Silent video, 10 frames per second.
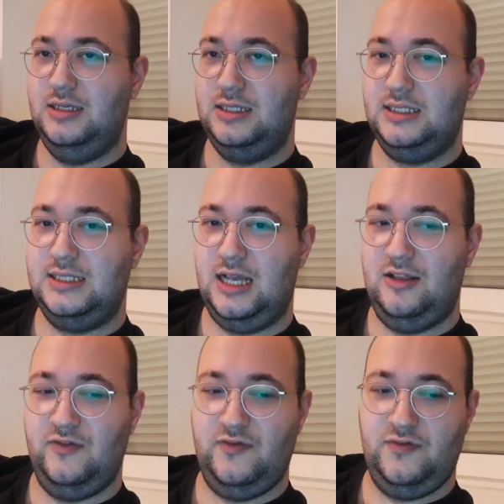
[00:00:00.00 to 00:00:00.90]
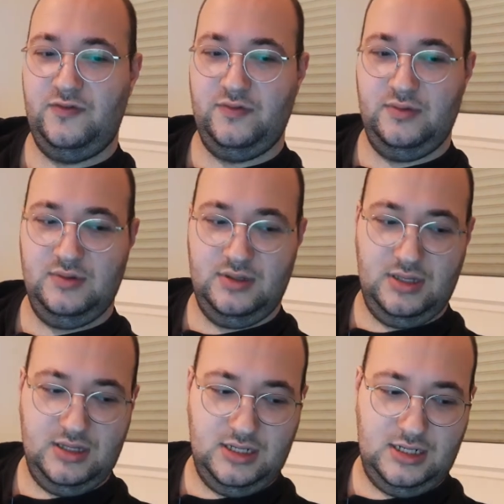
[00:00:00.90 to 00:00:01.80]

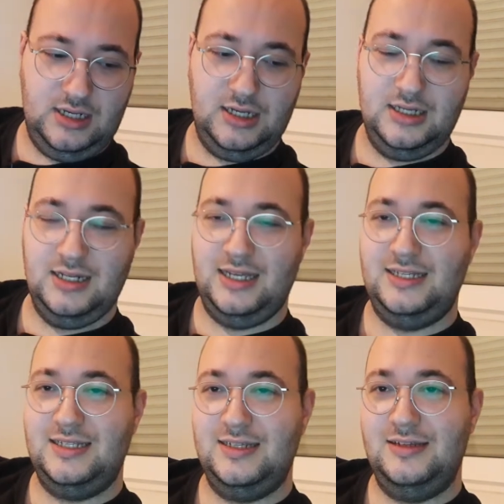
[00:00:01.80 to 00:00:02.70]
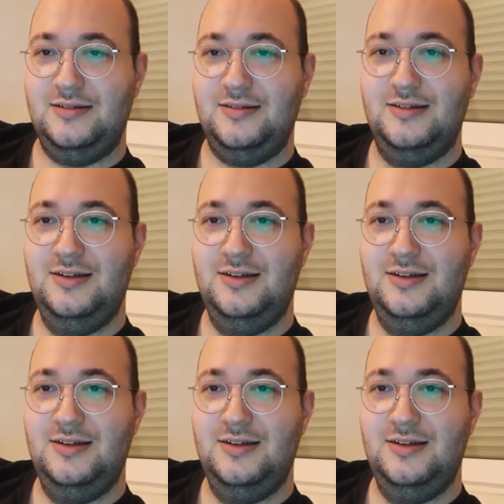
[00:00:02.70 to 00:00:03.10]
self-annihilating